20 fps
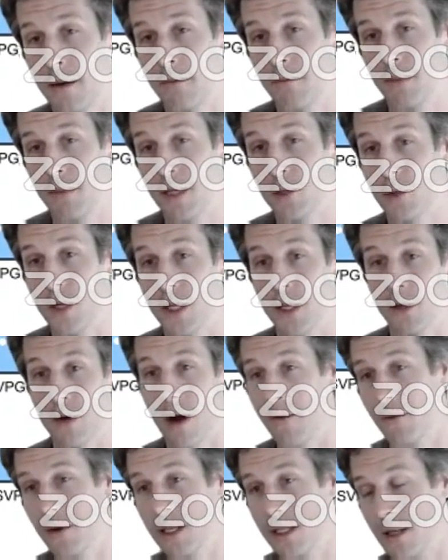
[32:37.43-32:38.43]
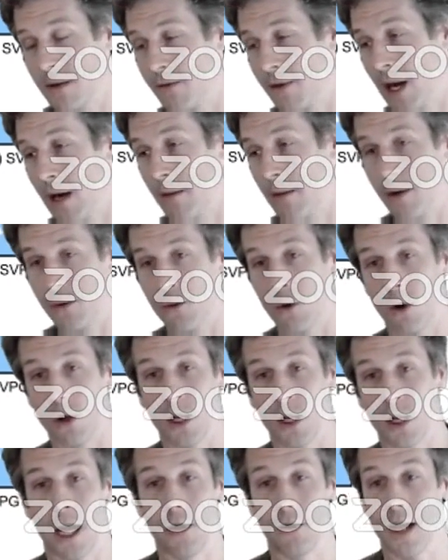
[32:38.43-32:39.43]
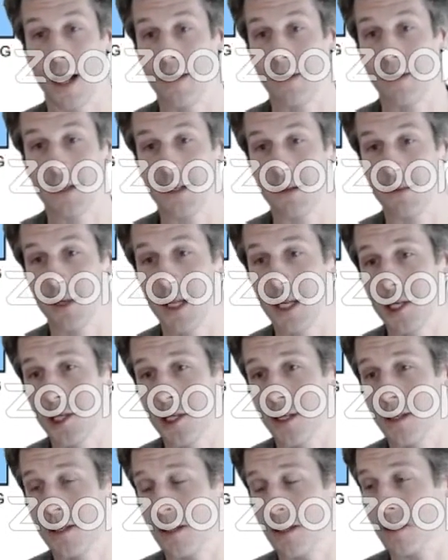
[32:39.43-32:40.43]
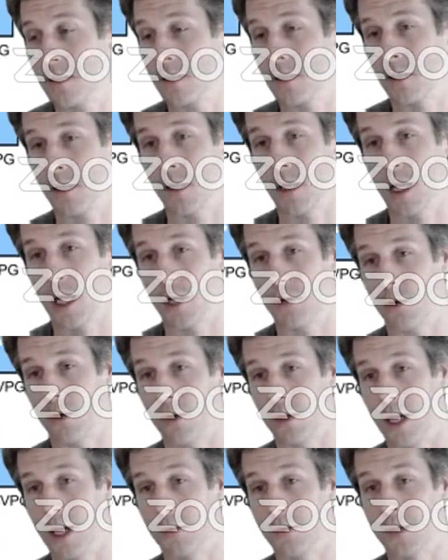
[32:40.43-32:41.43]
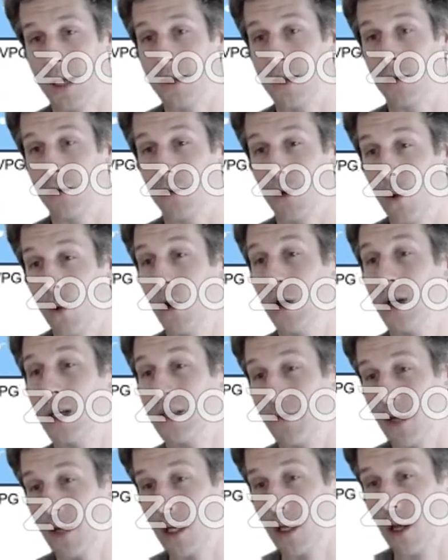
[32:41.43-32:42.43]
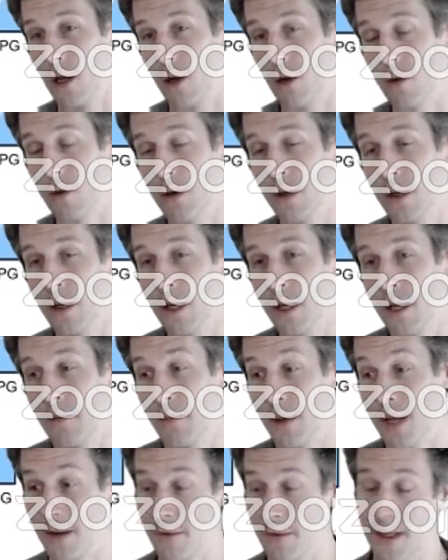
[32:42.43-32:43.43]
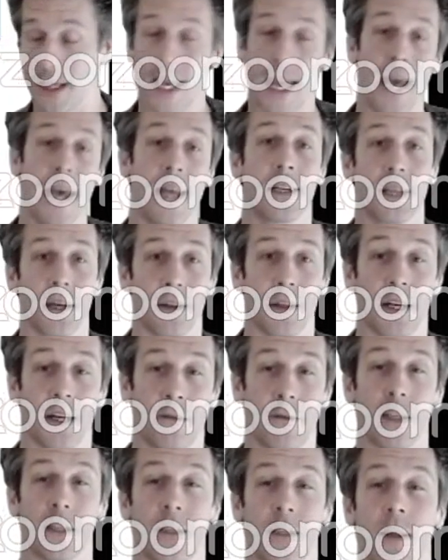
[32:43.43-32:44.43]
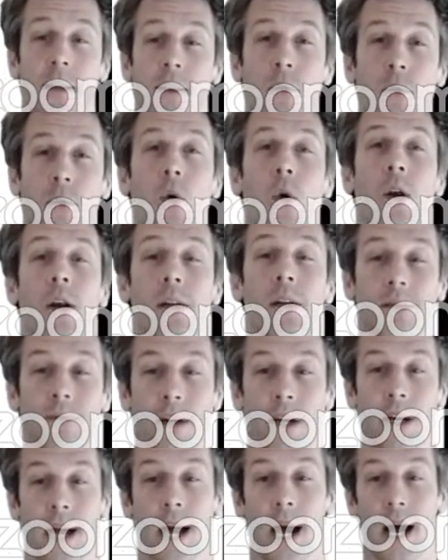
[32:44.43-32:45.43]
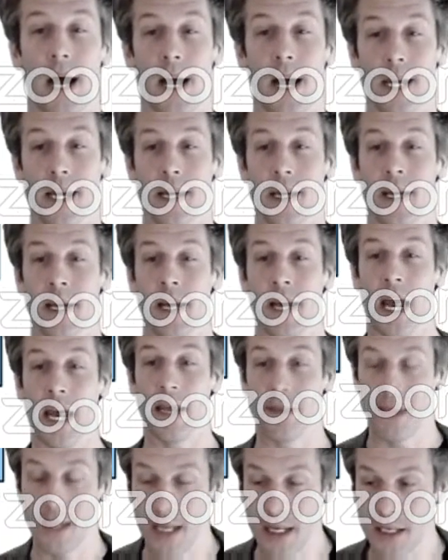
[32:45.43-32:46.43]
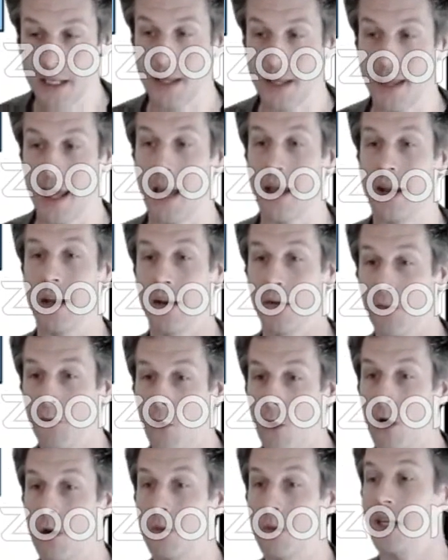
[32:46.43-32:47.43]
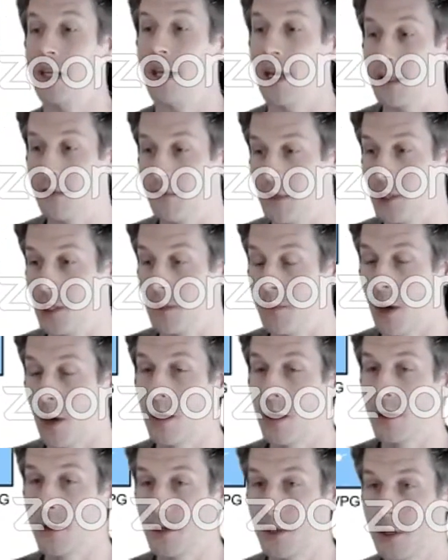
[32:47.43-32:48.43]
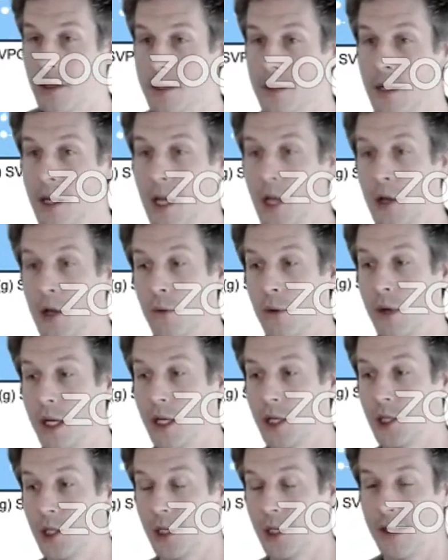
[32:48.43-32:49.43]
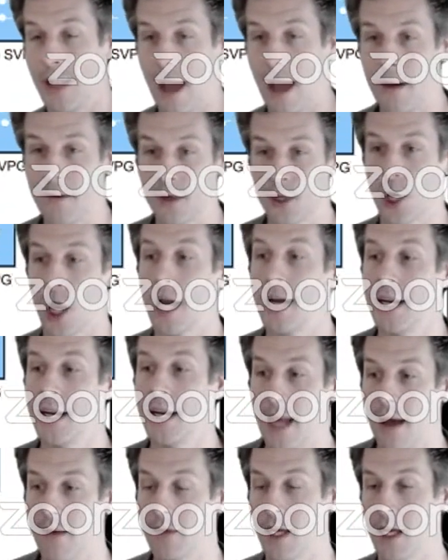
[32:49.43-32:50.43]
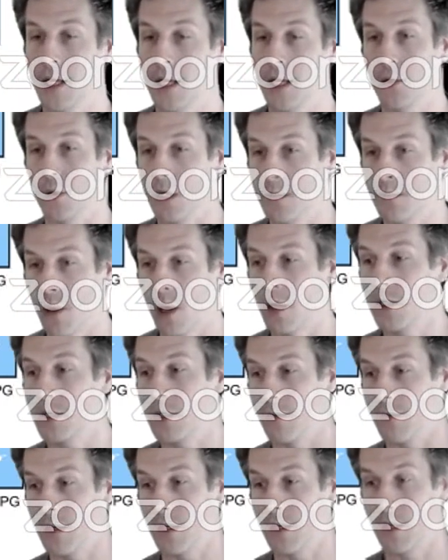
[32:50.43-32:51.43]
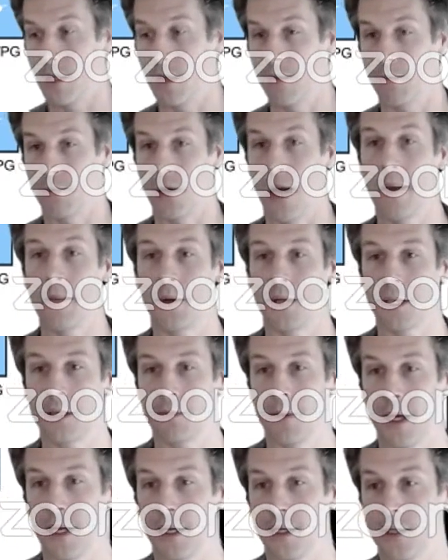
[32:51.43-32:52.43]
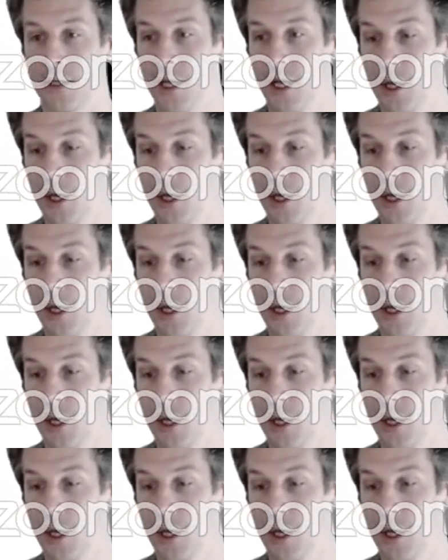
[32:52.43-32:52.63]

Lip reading: between the reference environment rollout and the simulation instance rollout, then the reward is very low. But if it can tell the difference, then the reward is very high. And this then informs the SVG particles, which now try to navigate towards parts of the parameter space